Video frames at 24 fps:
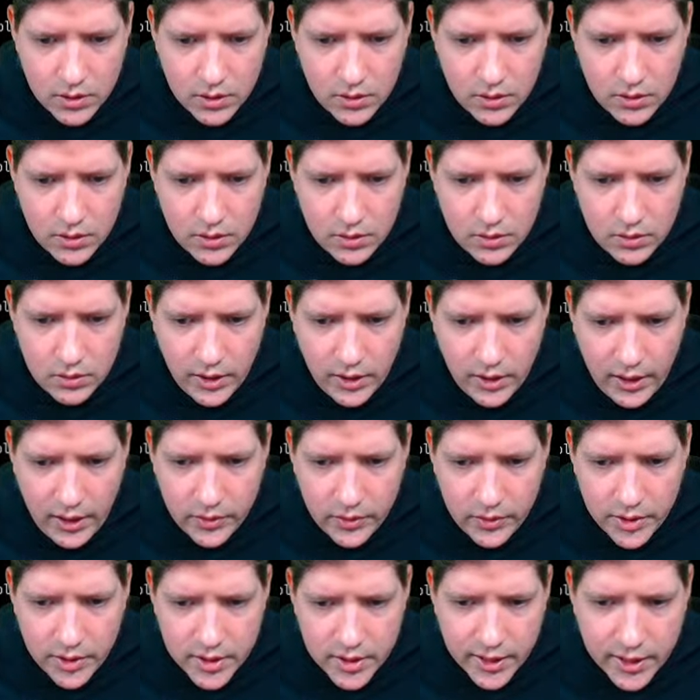now
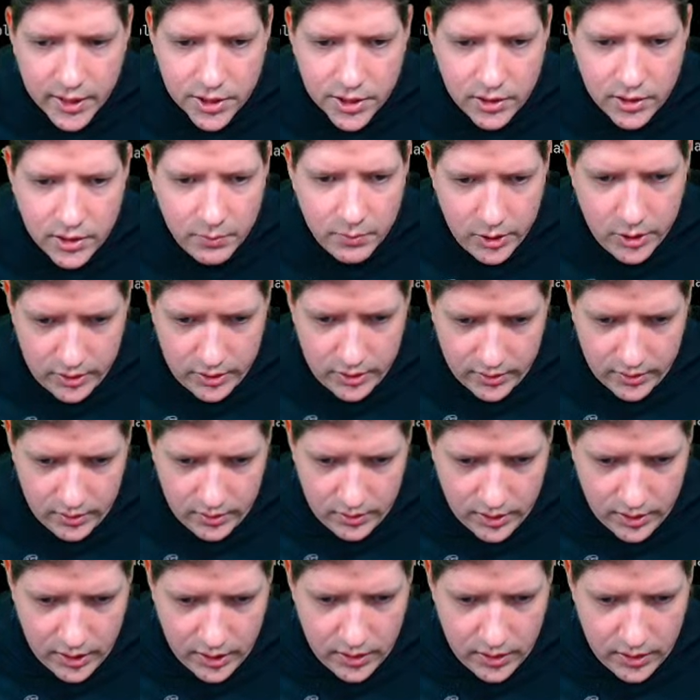this actually works.
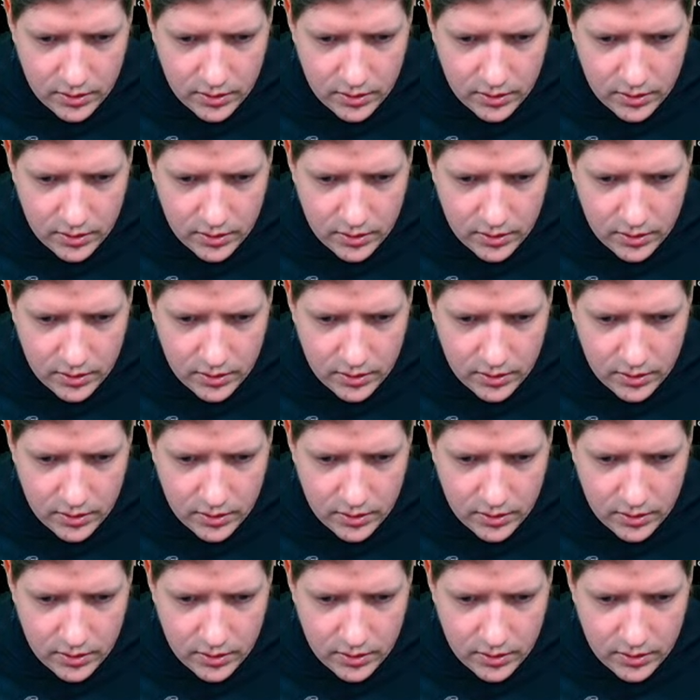Okay.